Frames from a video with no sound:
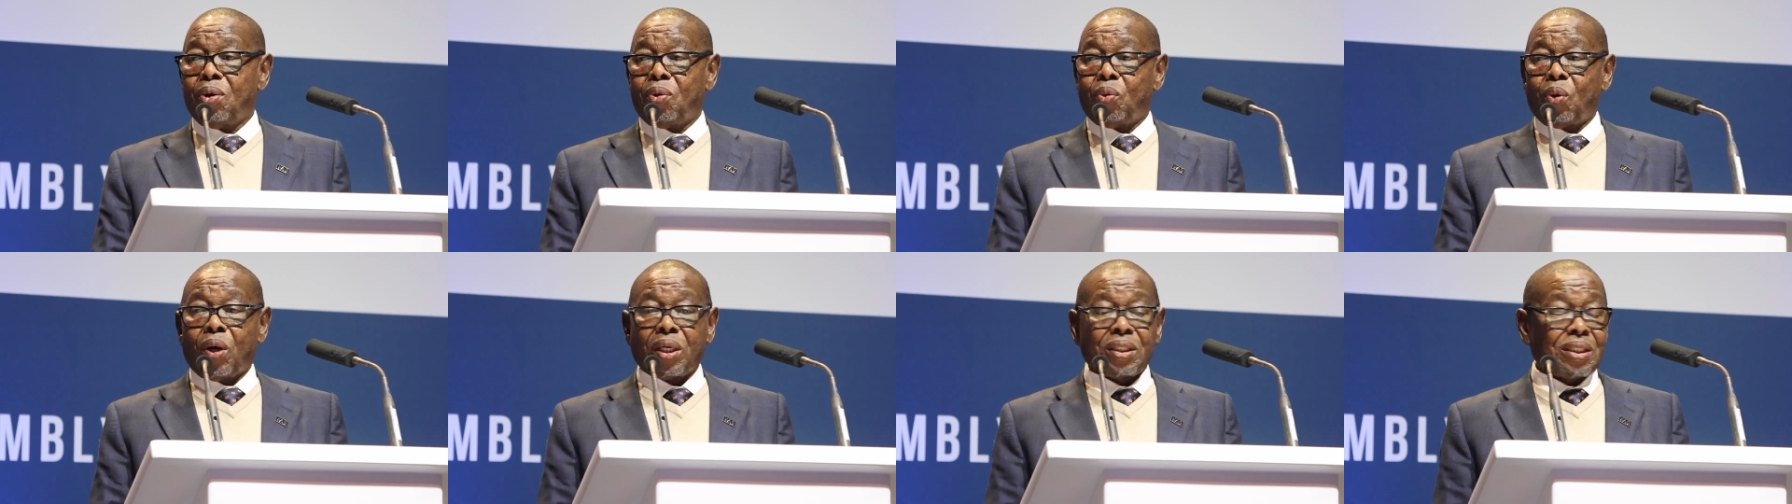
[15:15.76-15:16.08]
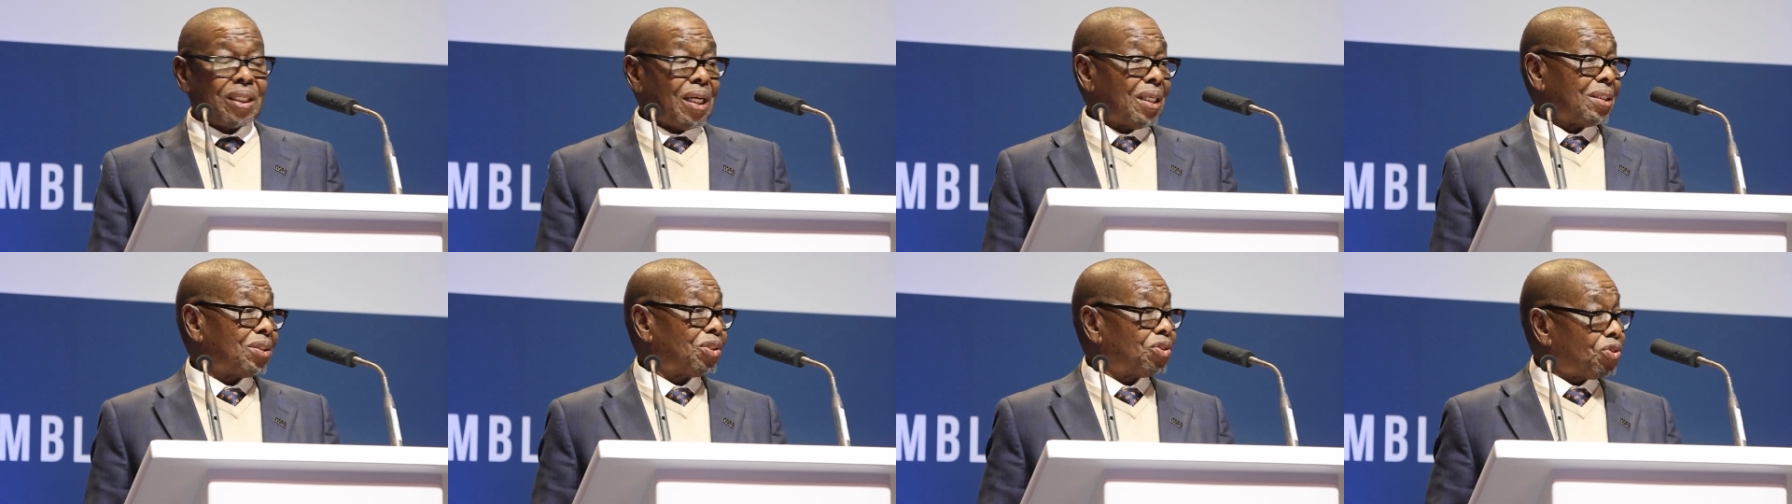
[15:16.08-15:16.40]
what
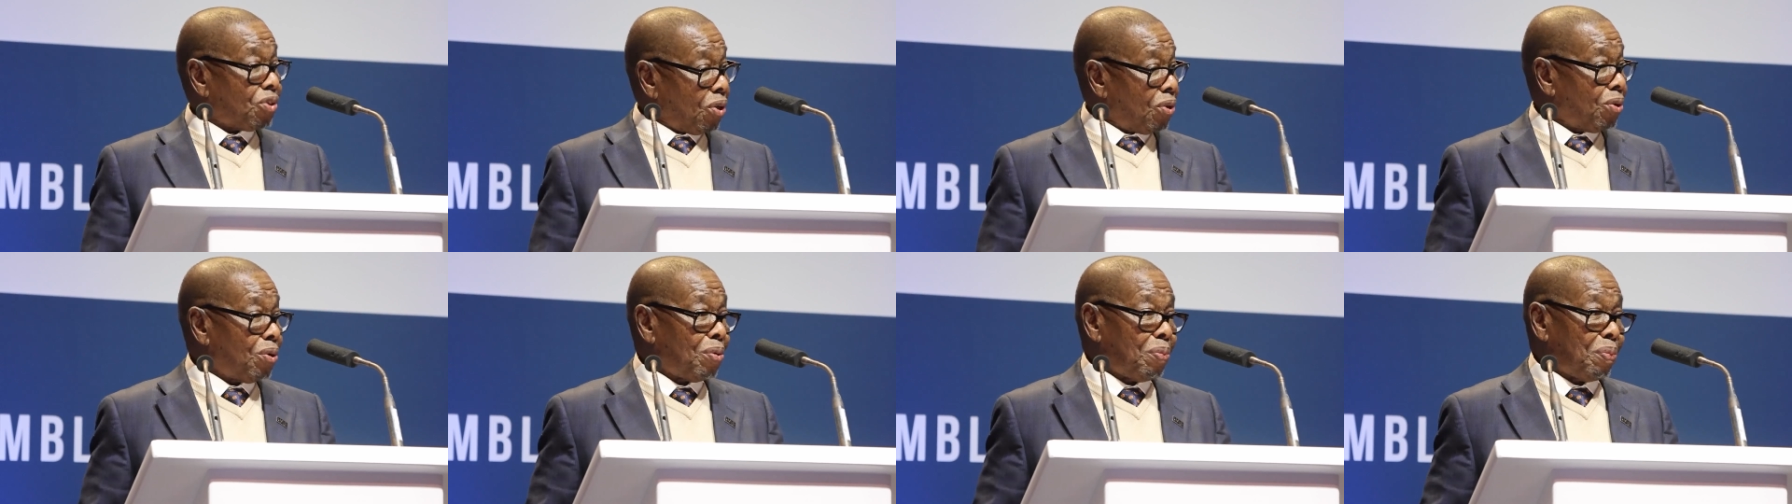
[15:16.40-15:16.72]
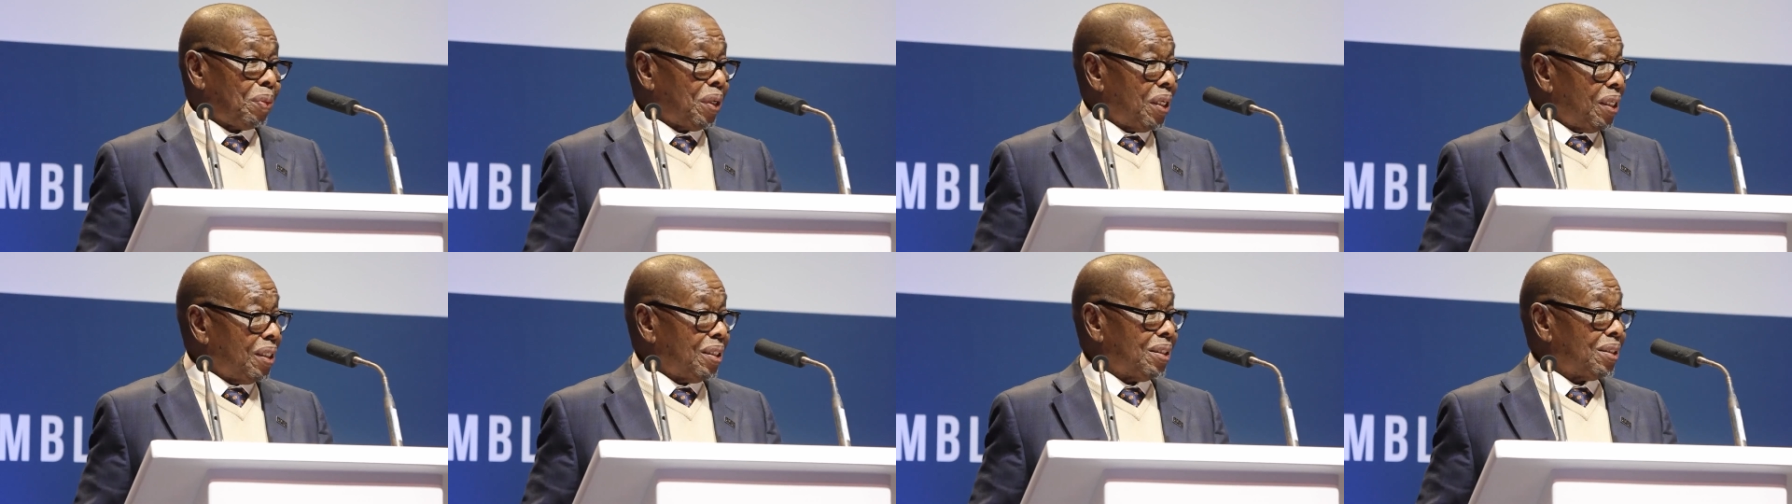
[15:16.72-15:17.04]

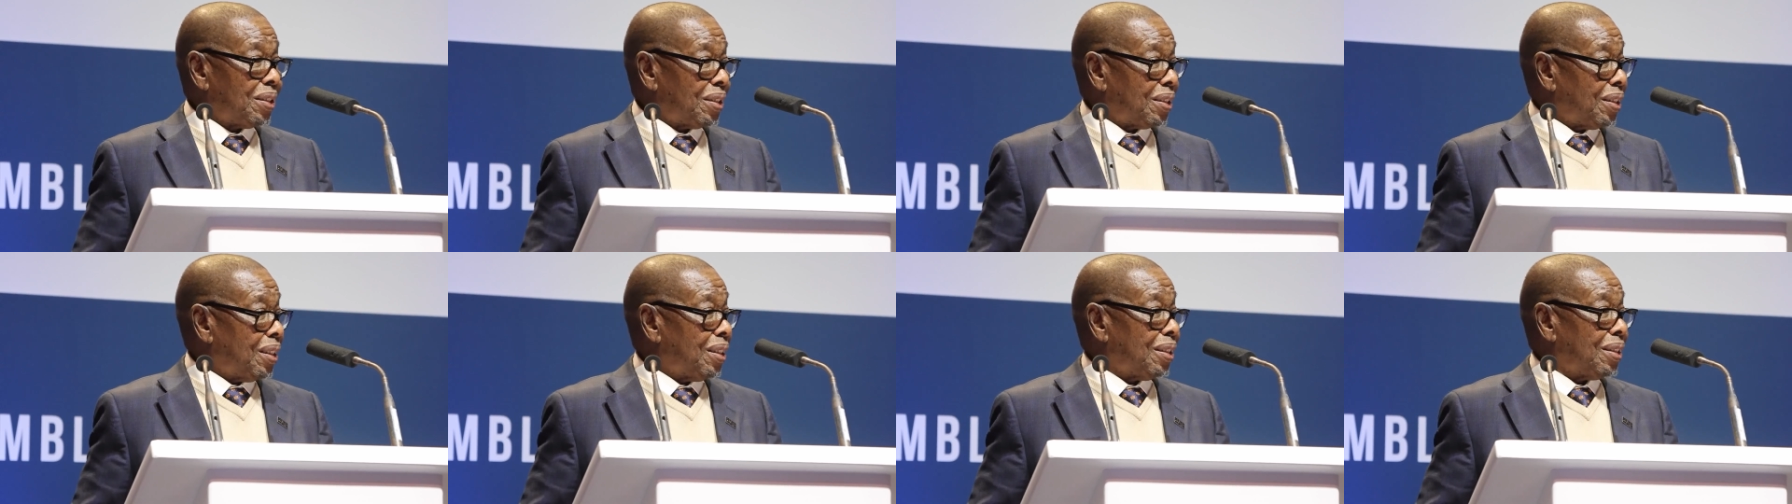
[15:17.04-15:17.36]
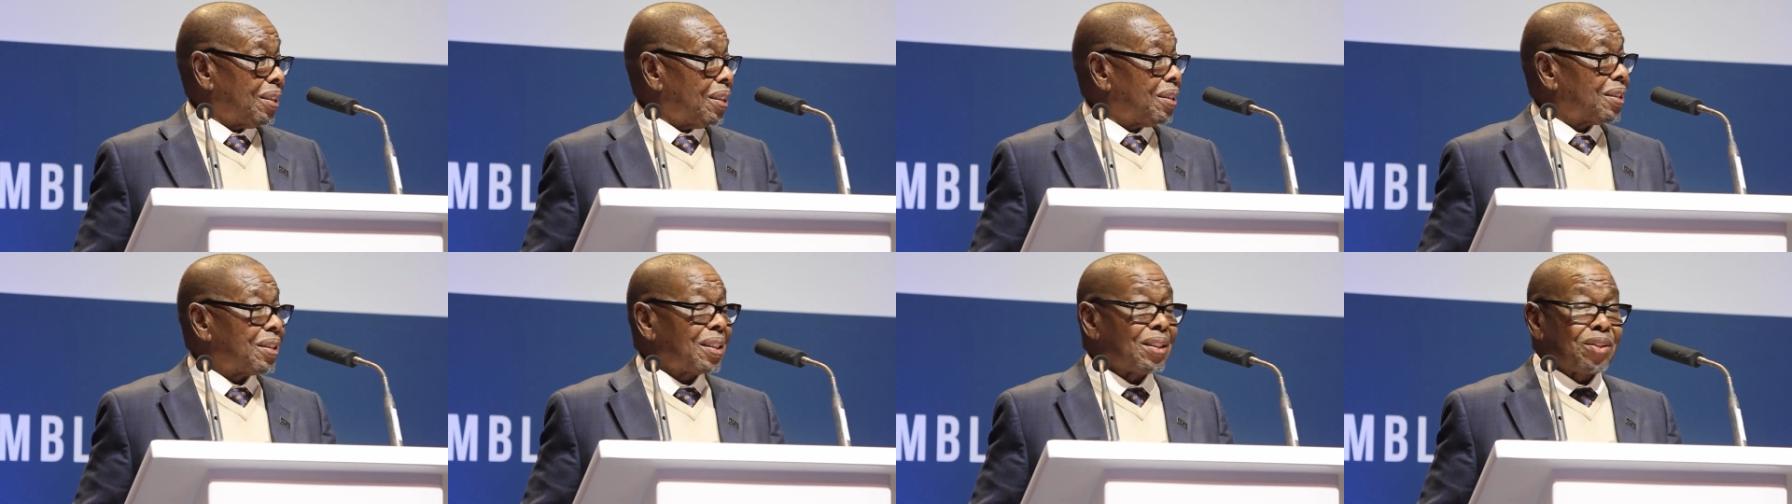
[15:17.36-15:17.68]
astronomy is
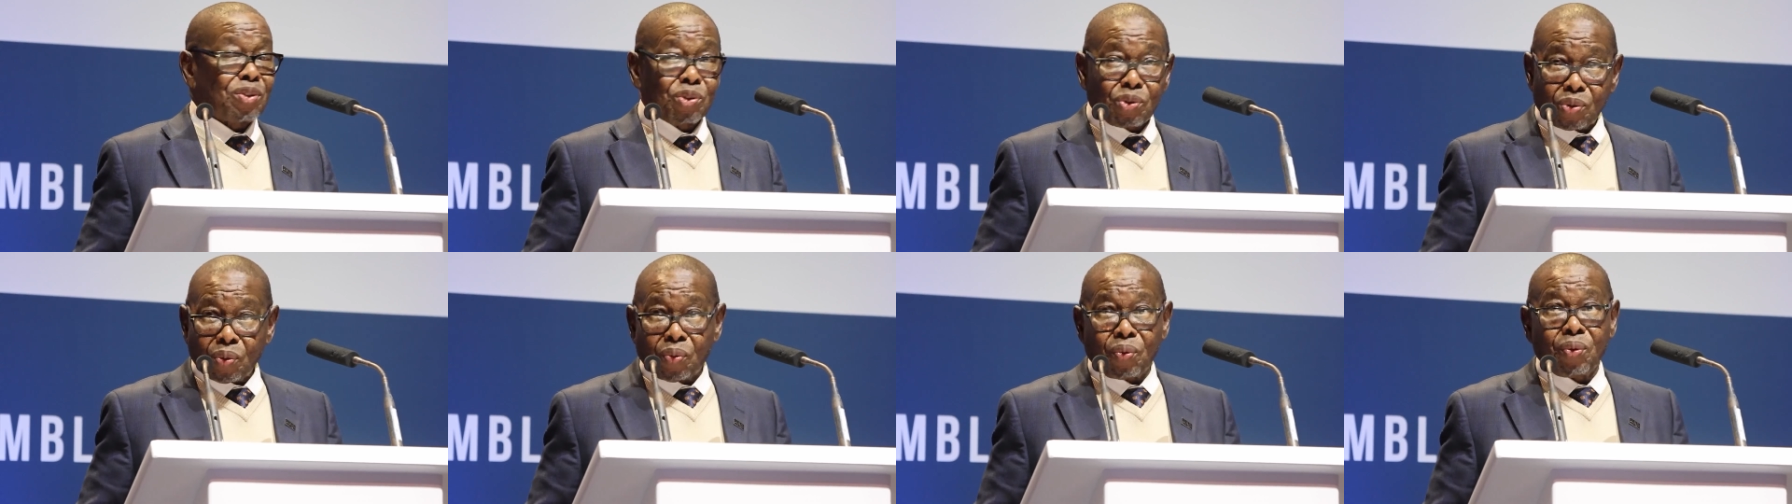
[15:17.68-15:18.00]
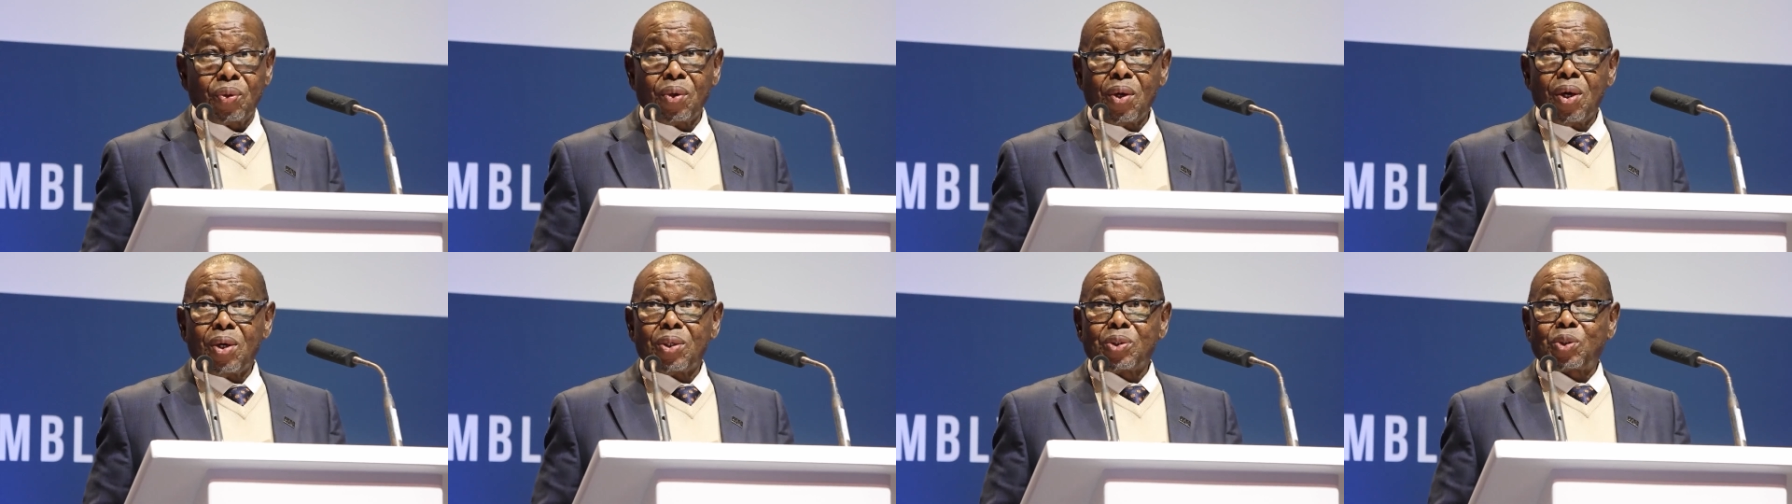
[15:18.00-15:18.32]
in
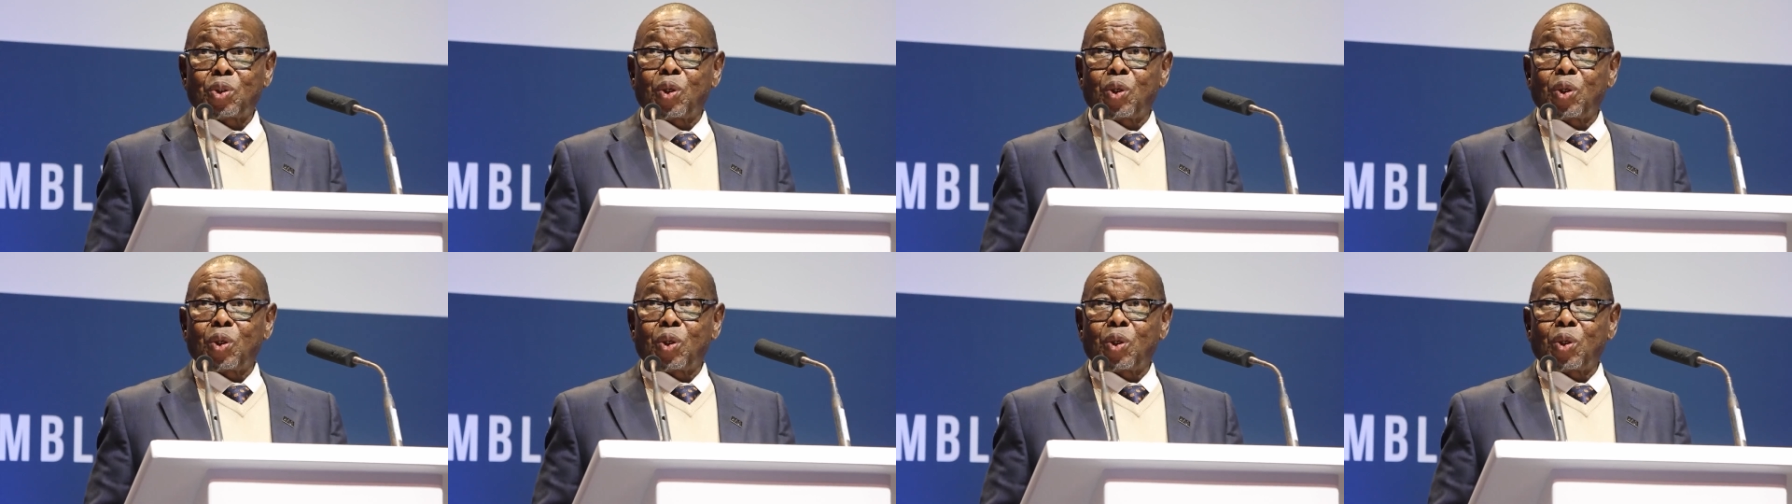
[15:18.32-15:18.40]
isiZulu.